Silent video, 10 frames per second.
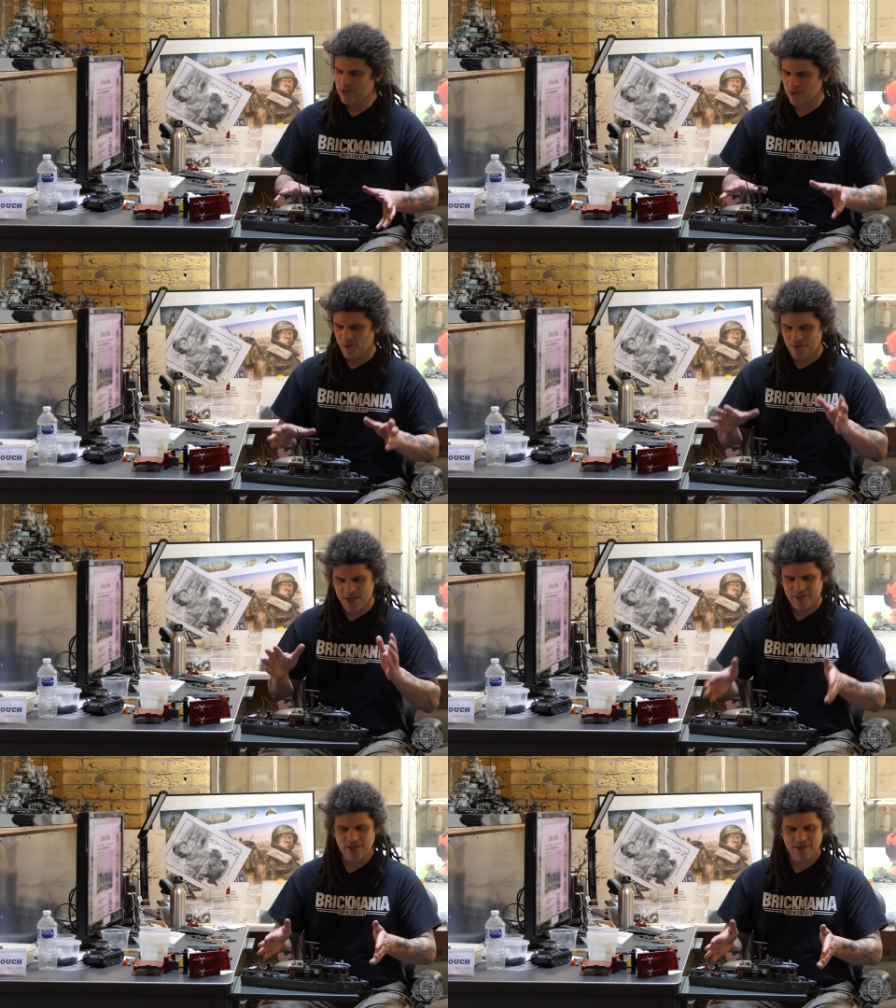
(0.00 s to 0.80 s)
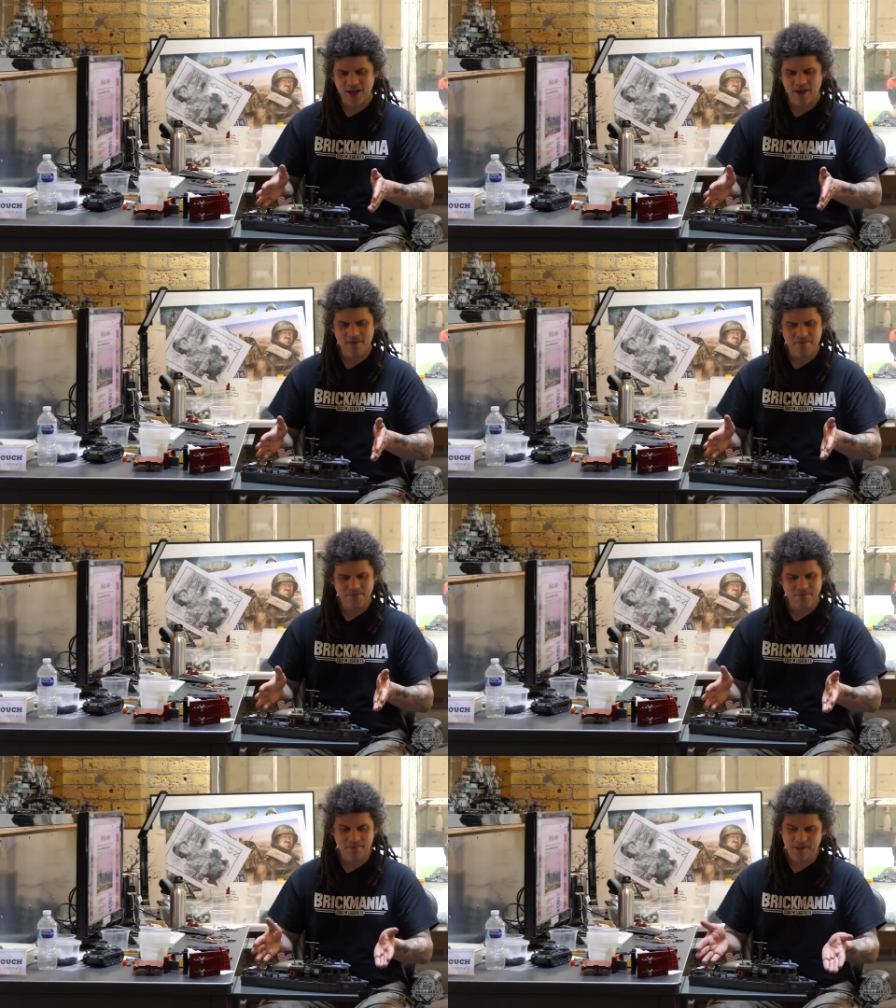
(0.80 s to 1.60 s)
So this is a
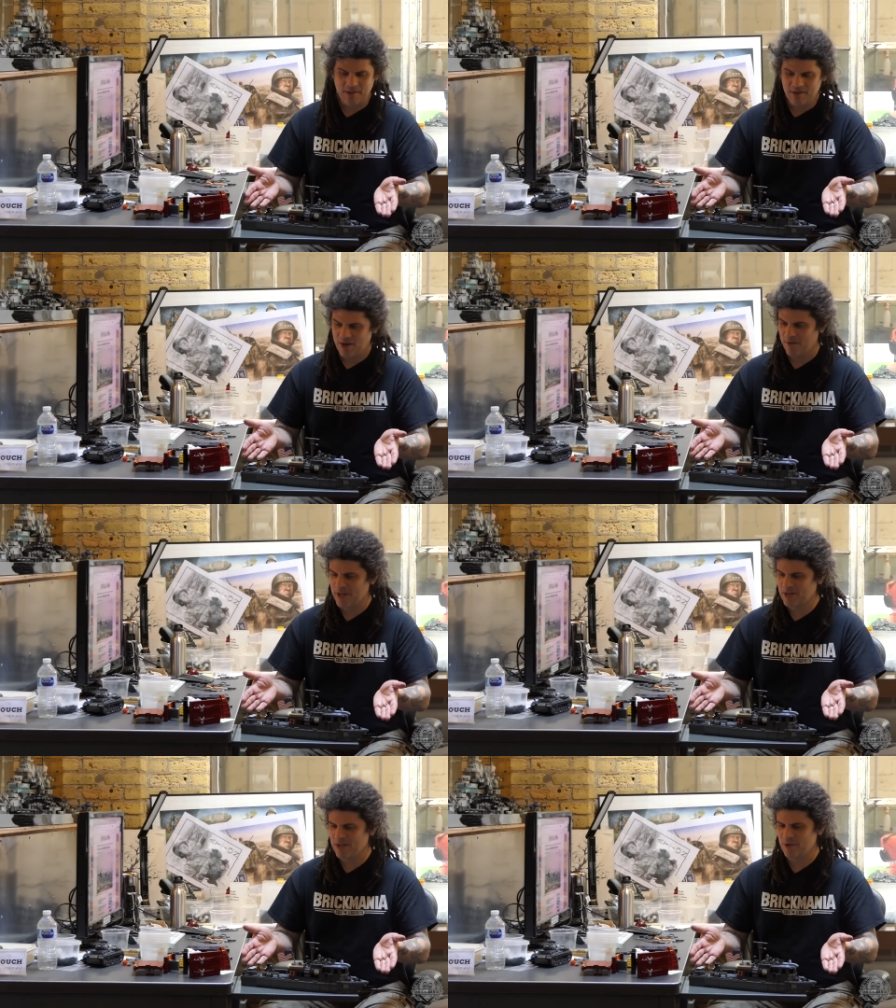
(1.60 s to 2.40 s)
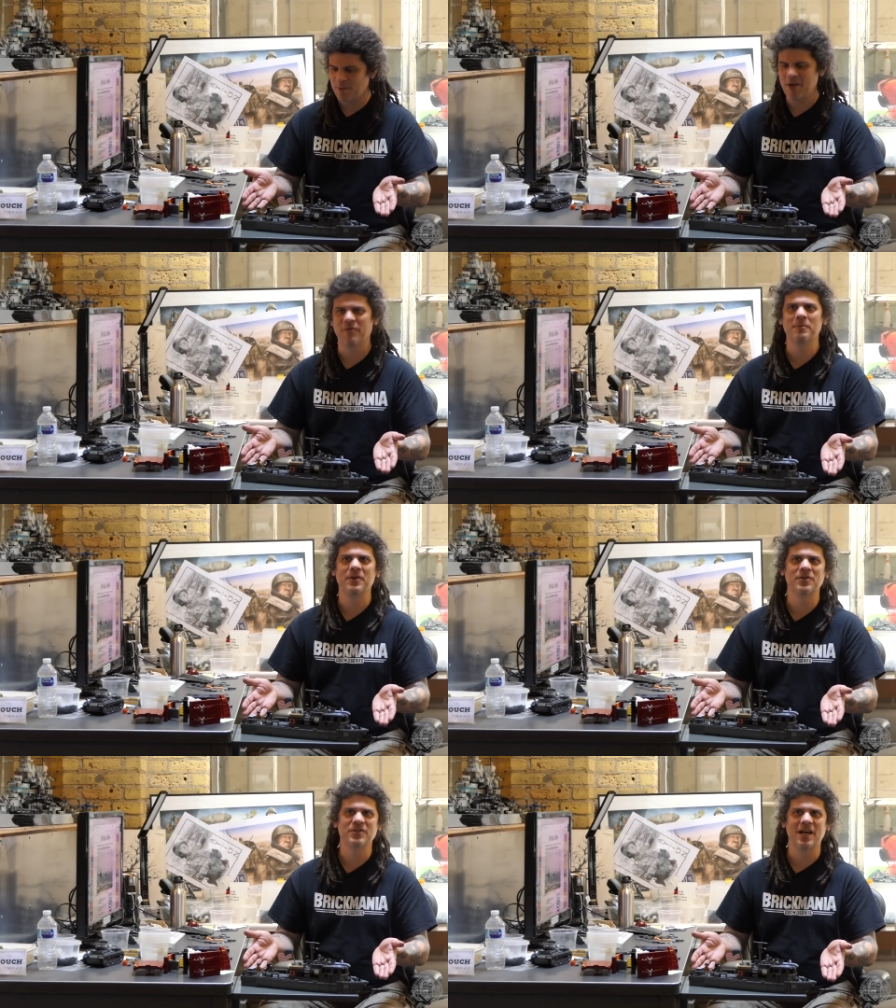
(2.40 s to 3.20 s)
you know this this would be a
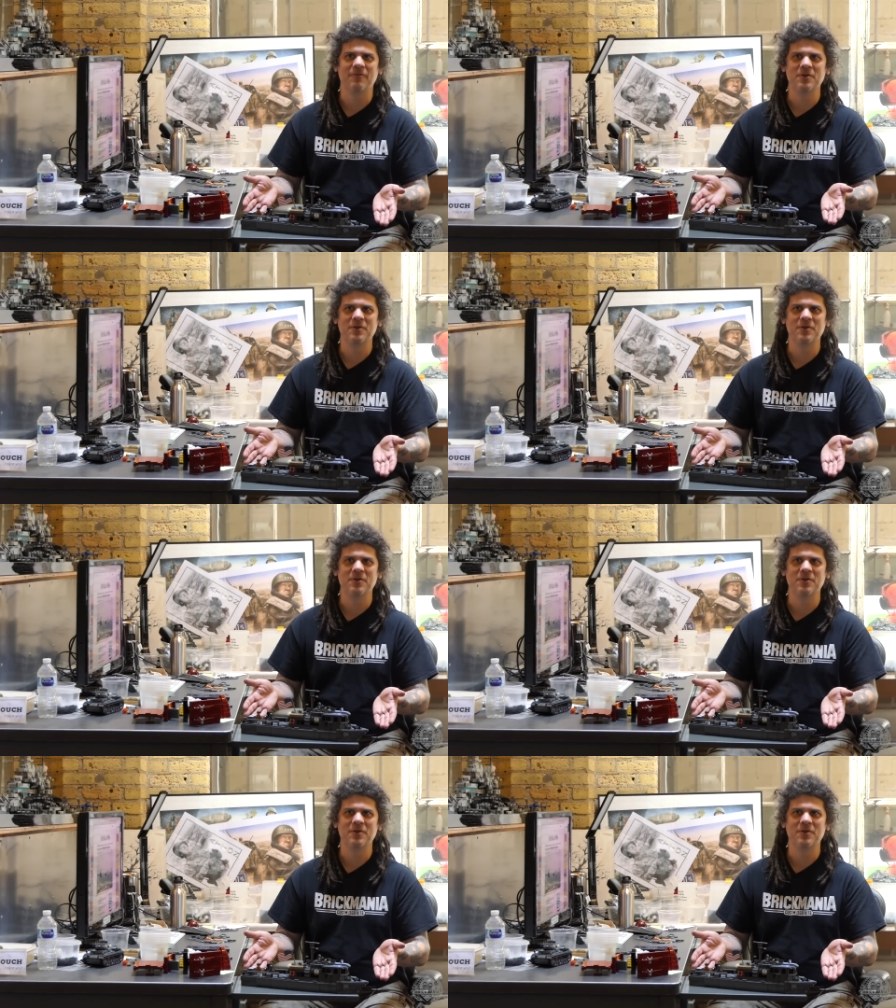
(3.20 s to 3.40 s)
familiar sight